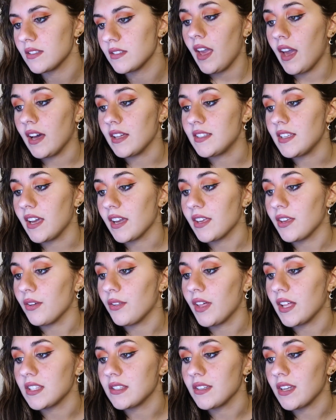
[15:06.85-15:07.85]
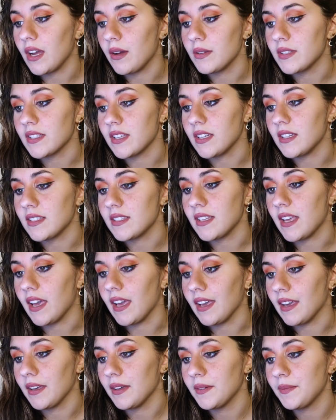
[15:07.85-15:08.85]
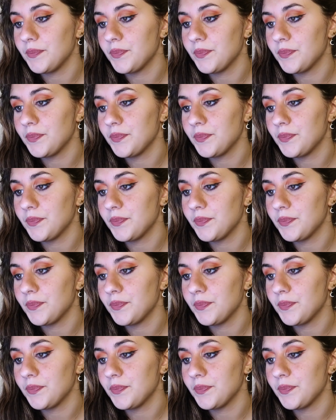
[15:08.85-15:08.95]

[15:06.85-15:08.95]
Yeah, Deku, that's what I was gonna say.